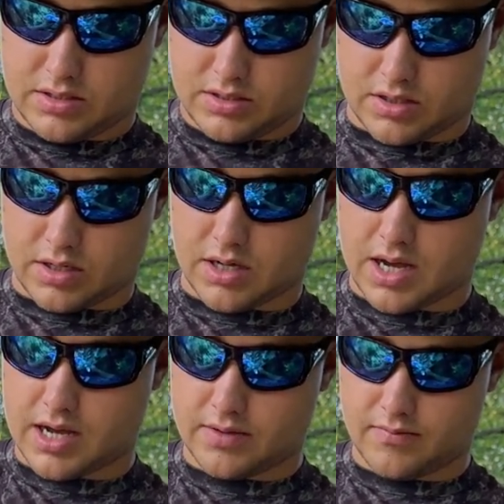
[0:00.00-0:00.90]
on a
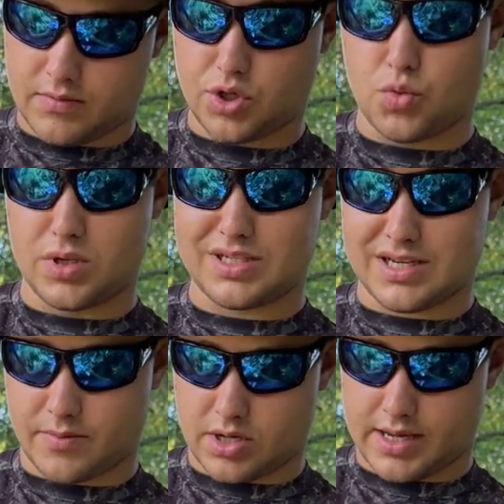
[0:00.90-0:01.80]
hot, humid
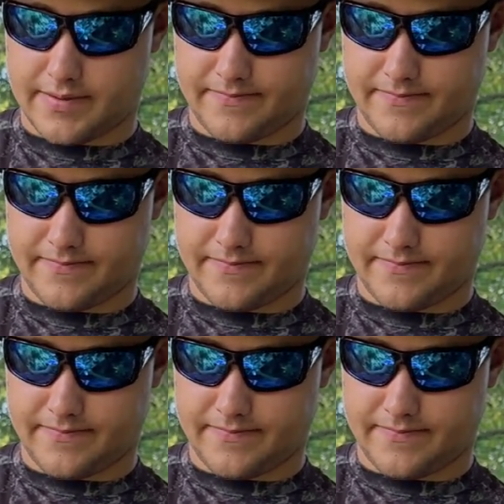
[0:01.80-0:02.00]
summer day.